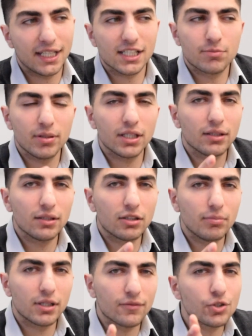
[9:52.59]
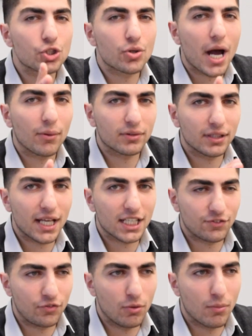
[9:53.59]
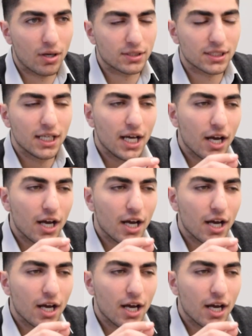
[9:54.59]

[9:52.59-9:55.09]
And there's been a little bit of a drought the last few months.